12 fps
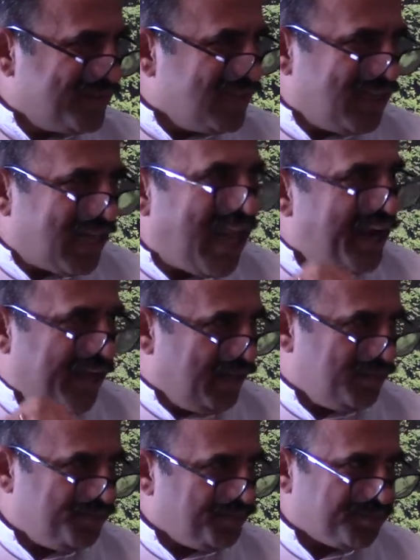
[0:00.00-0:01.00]
Clarity.
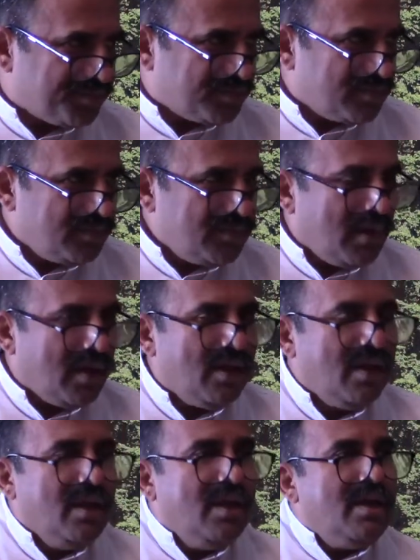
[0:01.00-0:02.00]

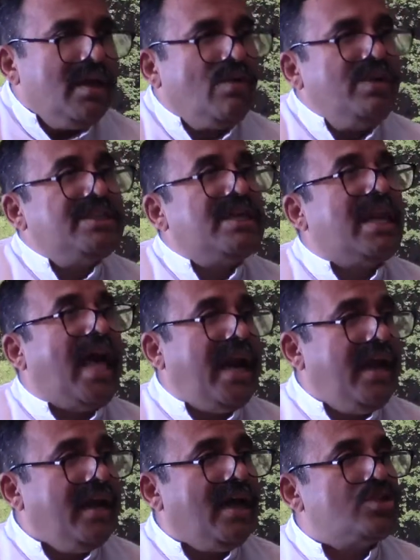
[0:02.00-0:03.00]
Now this
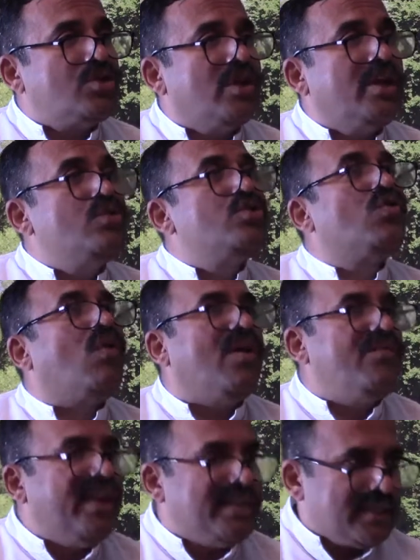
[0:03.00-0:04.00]
clarity also gives you
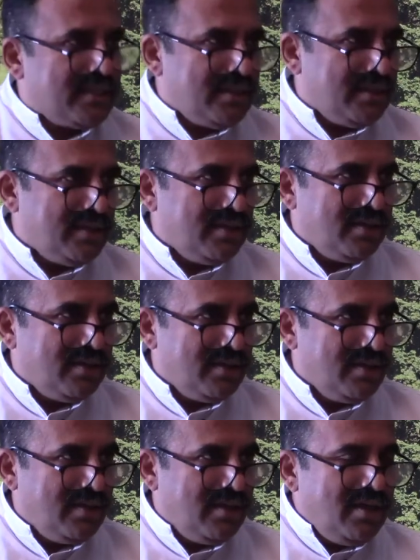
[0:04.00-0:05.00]
confidence.
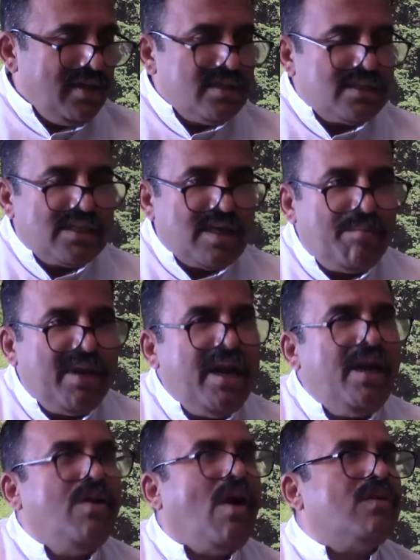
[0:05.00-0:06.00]

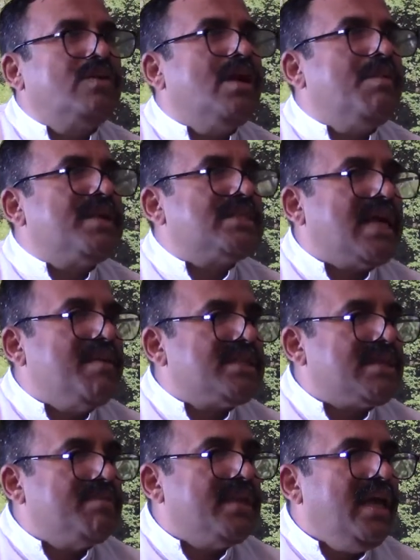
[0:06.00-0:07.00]
Somebody, doctor prescribing
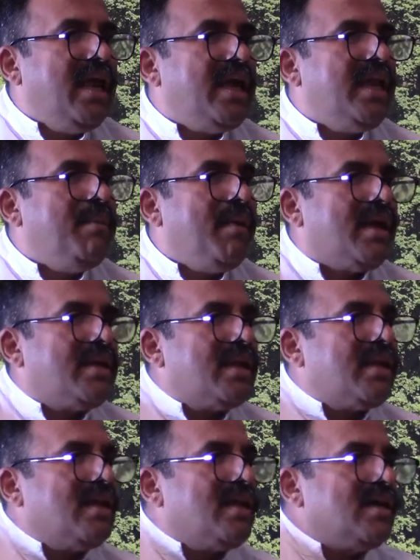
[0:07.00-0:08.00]
something and
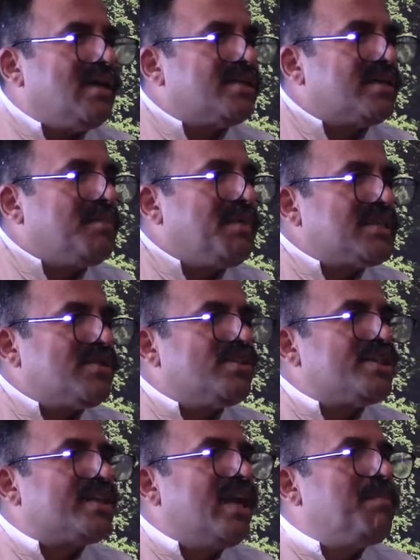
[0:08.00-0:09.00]
another person on
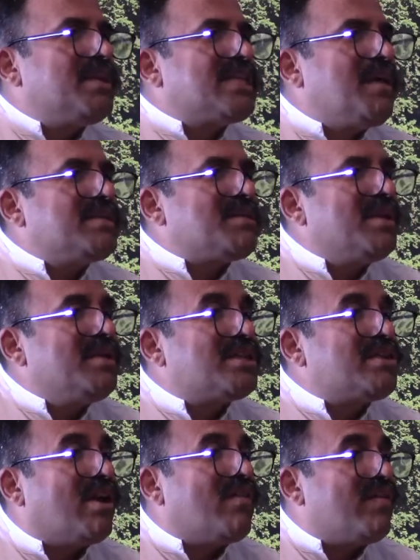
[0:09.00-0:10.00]
the street prescribing something,
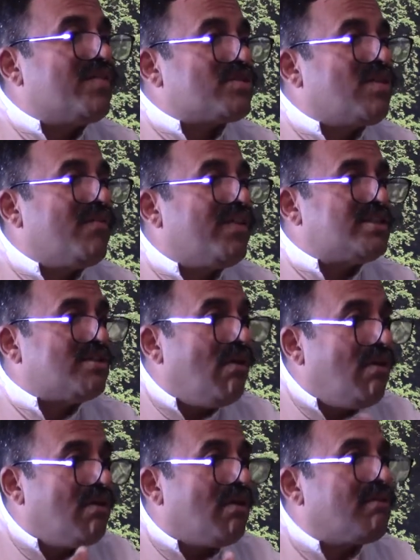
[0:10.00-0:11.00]
there's a lot of difference. Confidence.
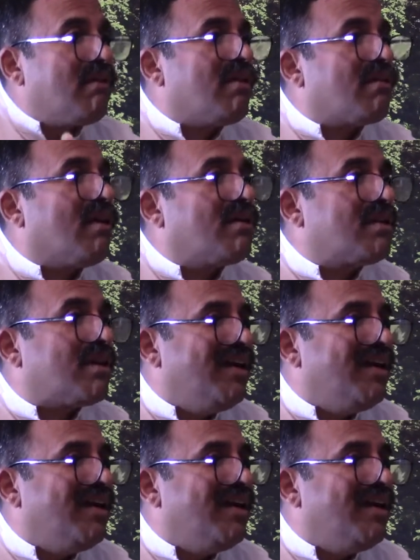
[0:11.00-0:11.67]
Oh, you're a doctor.